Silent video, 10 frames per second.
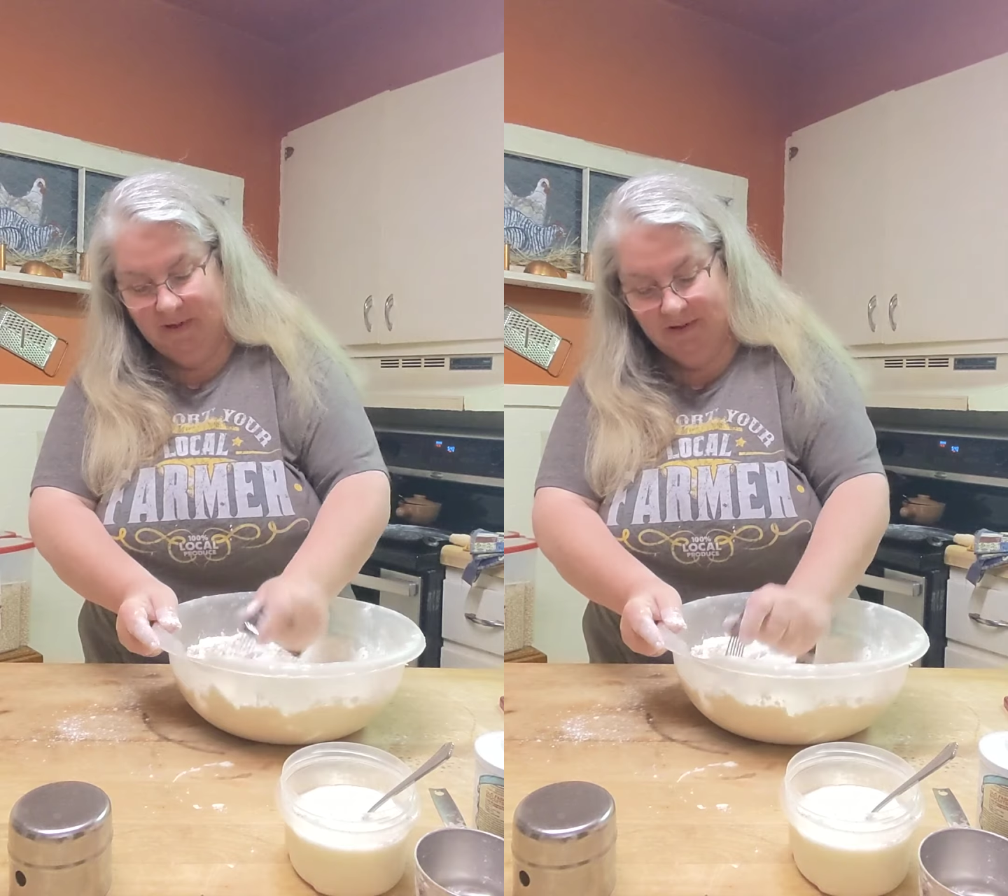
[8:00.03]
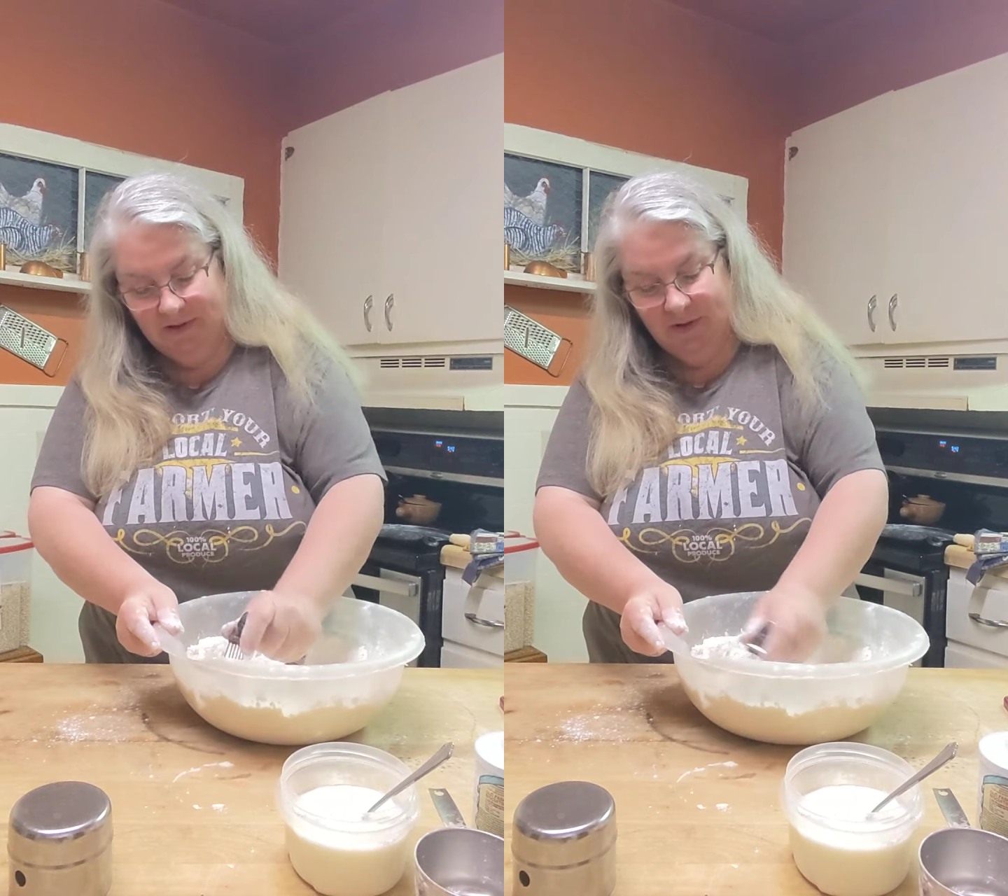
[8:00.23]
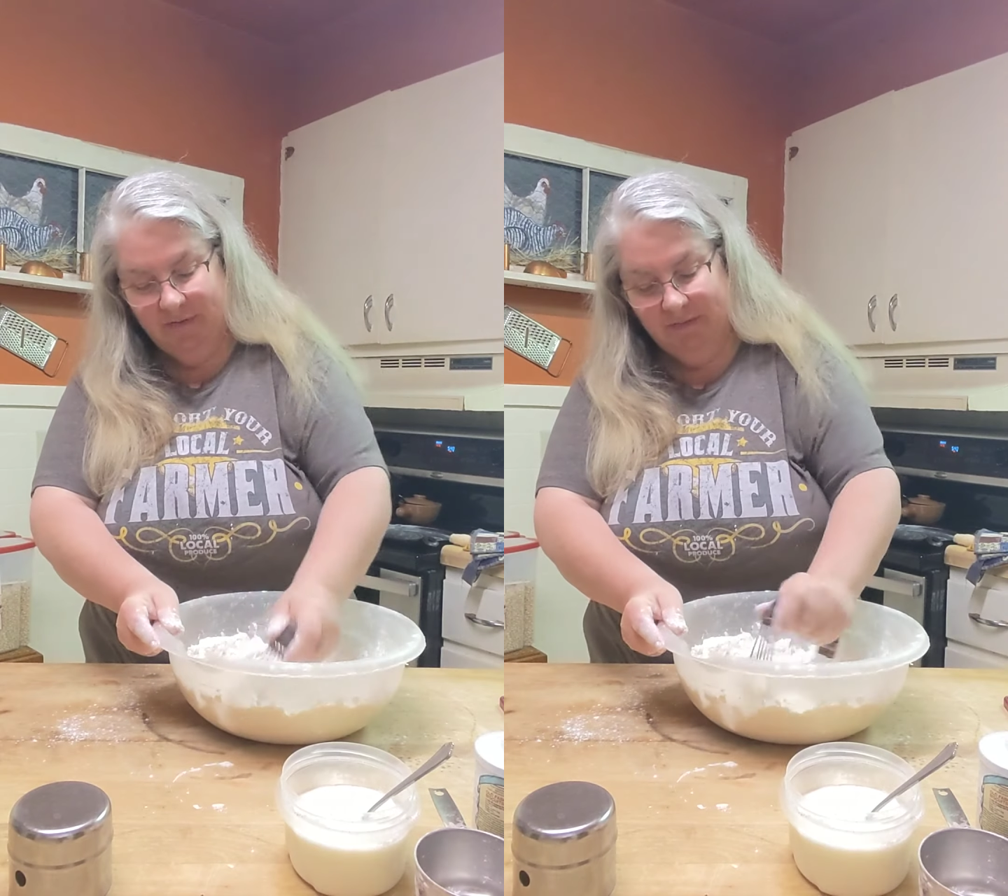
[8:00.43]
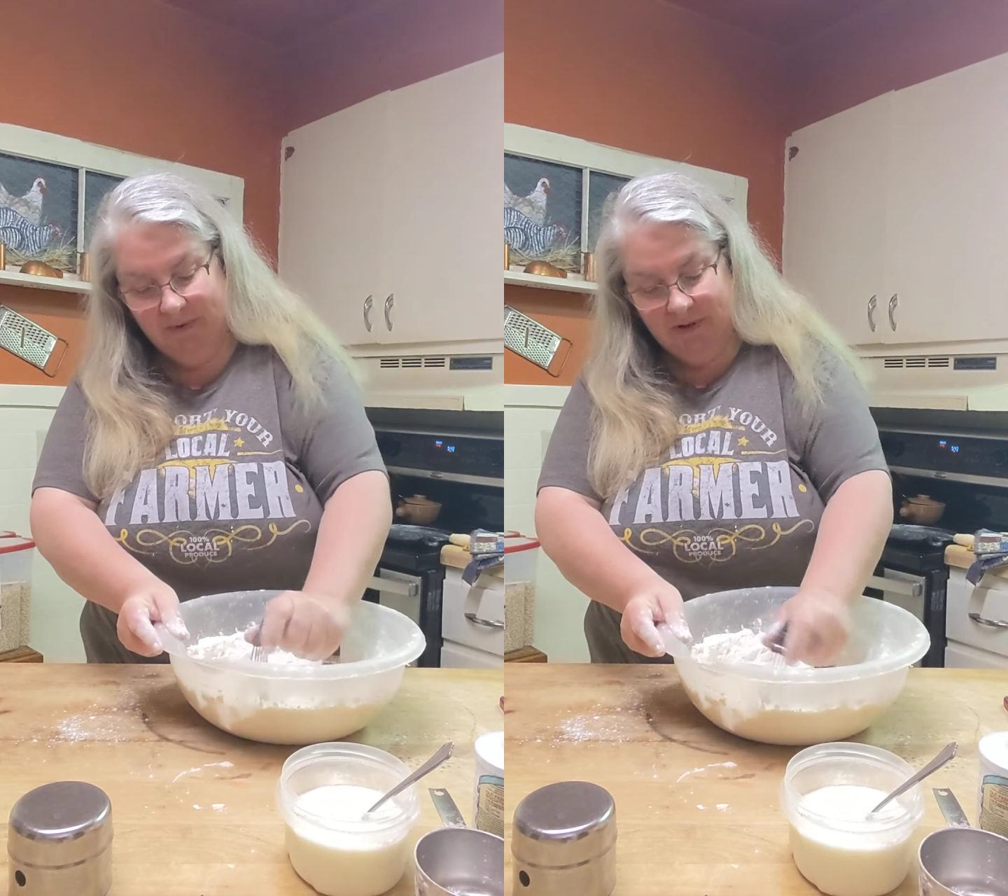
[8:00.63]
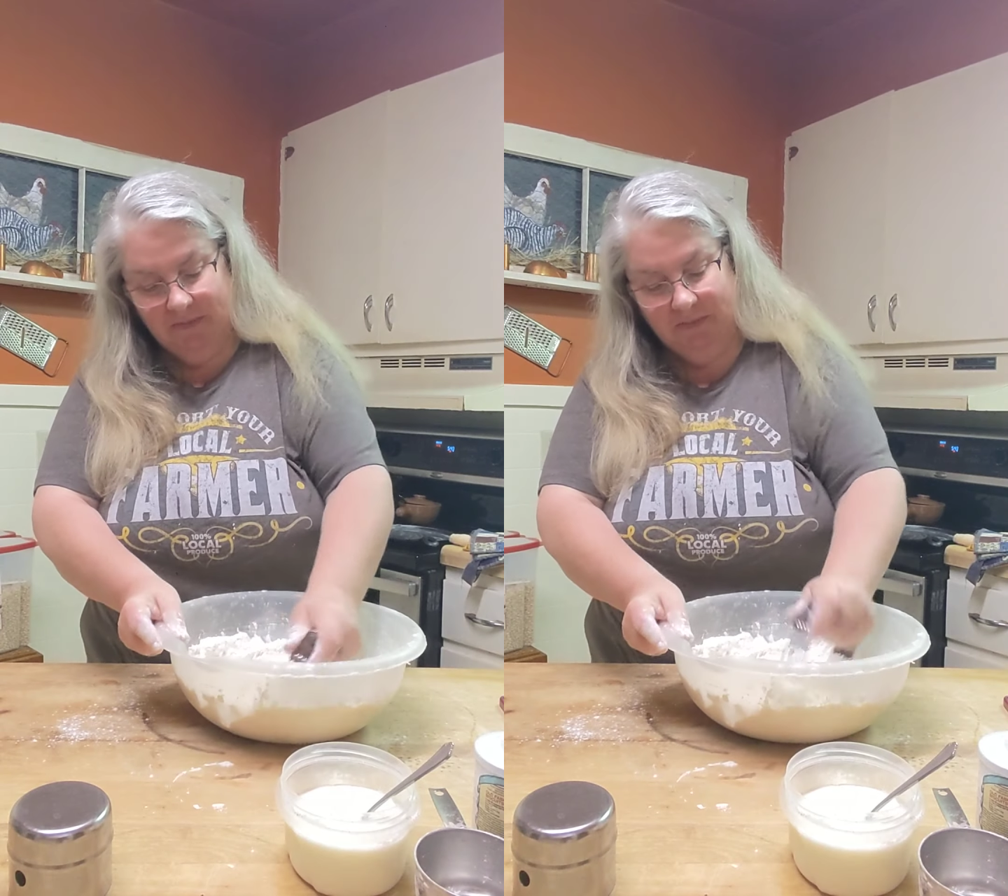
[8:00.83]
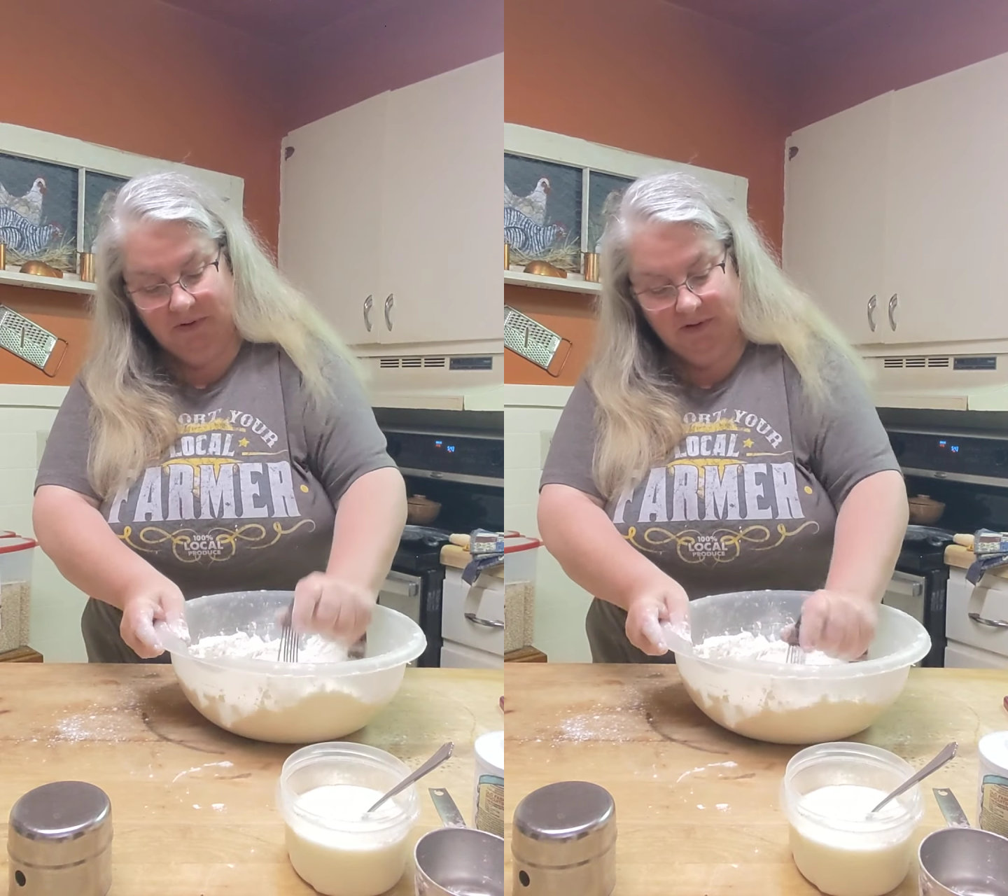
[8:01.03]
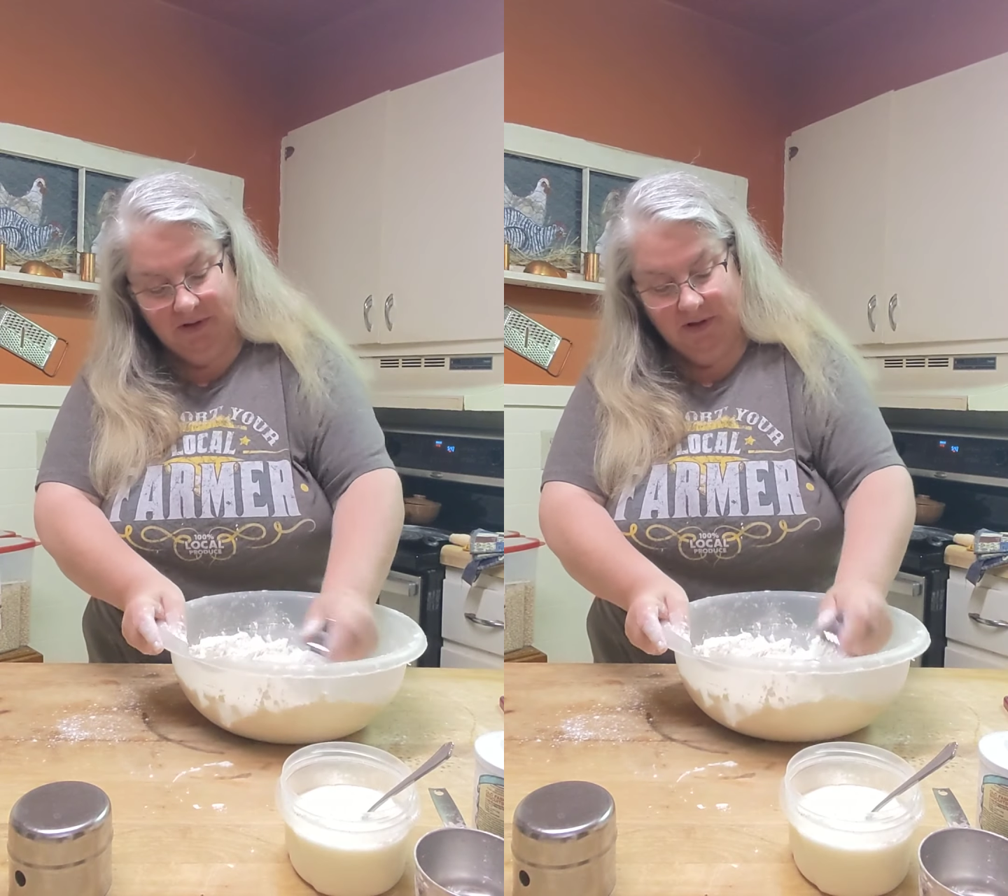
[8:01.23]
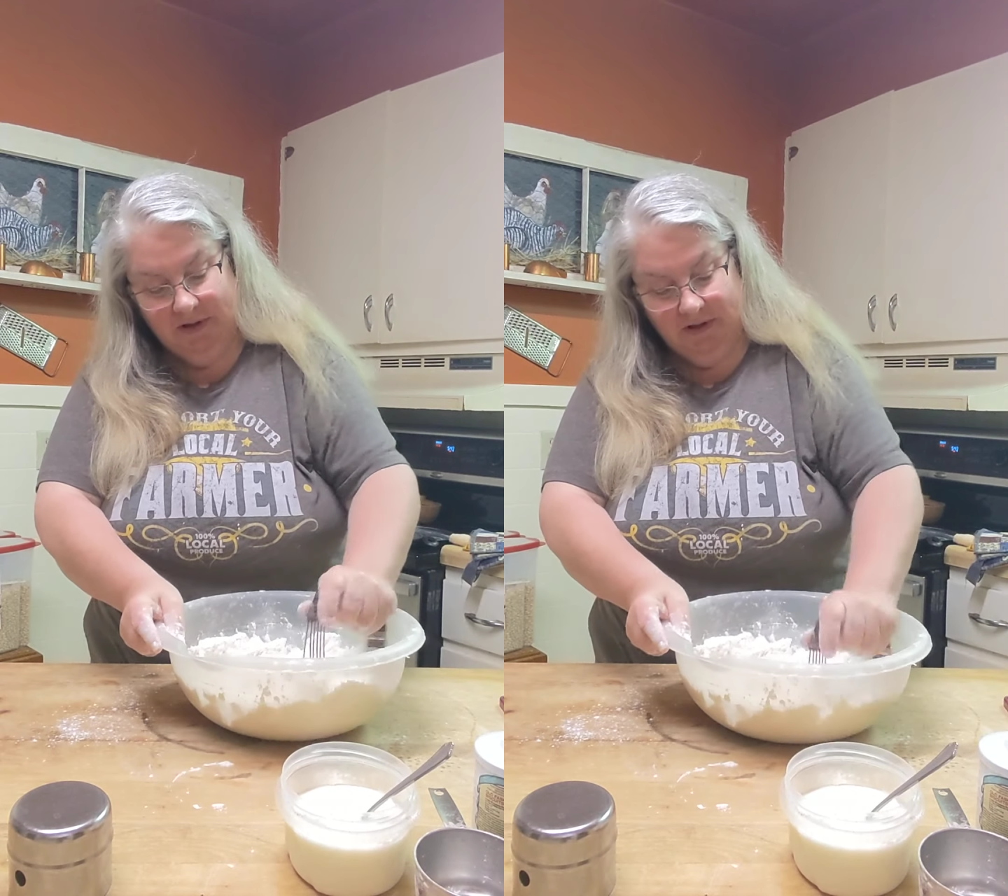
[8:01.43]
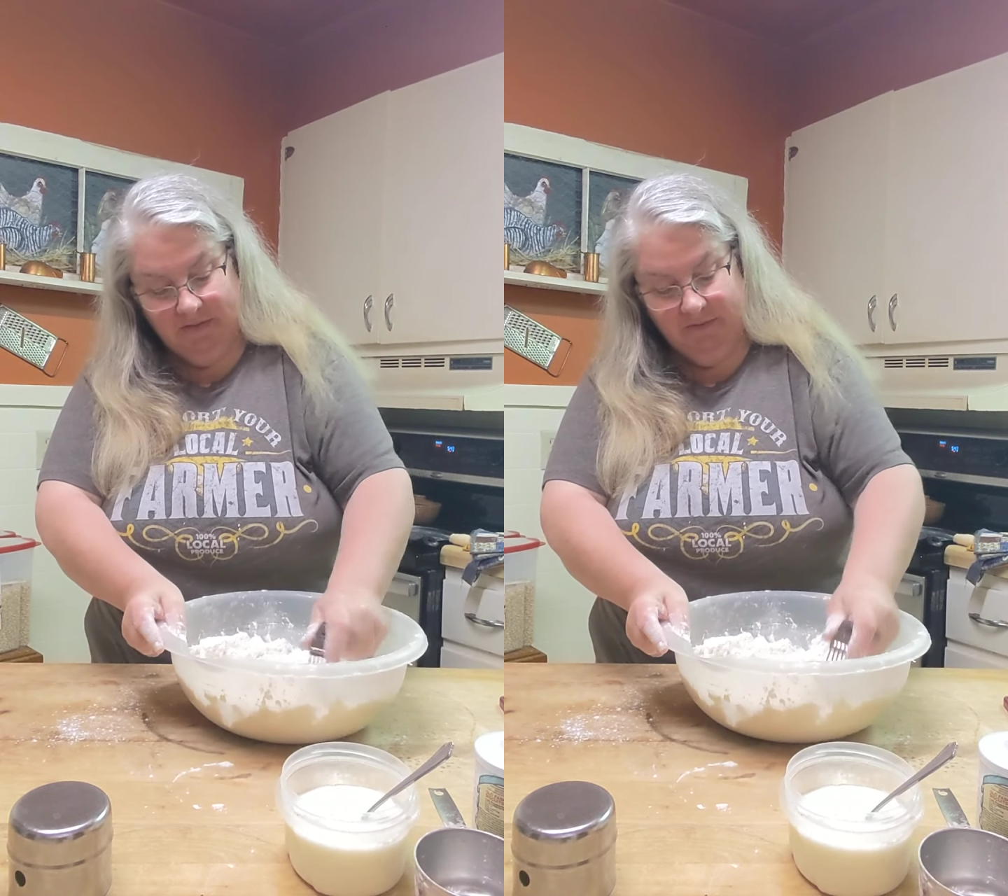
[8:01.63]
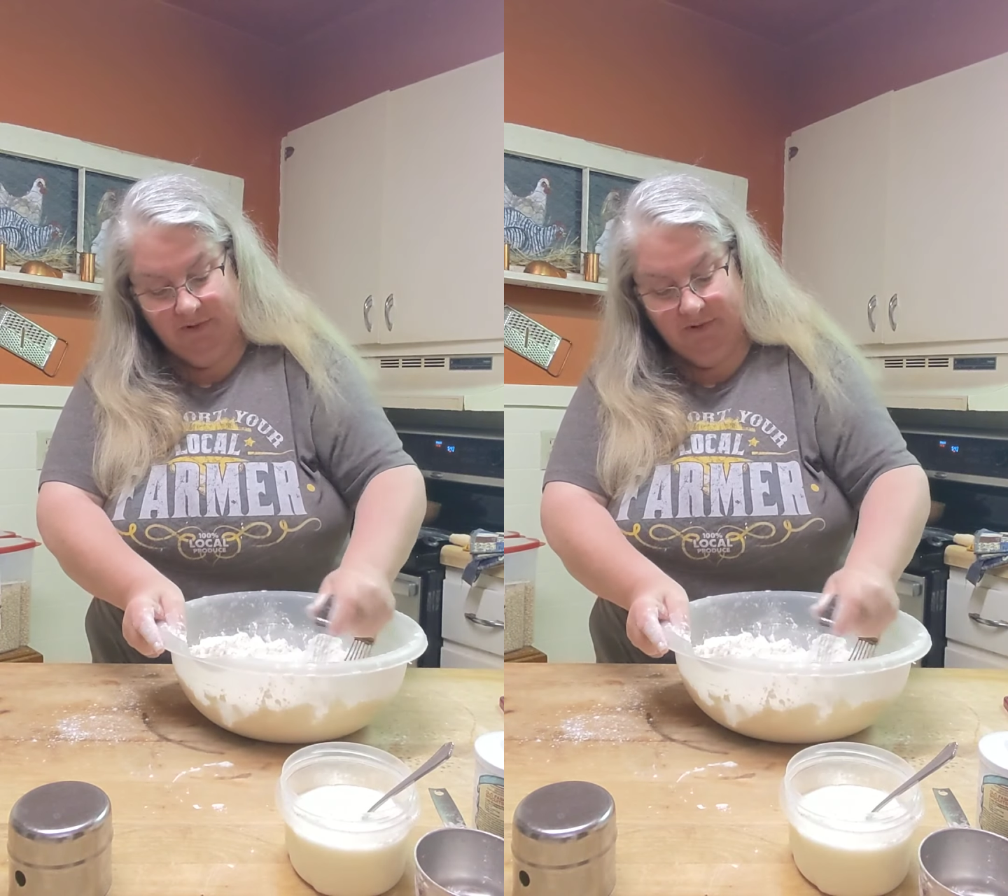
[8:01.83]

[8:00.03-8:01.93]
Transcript: ways to serve them up.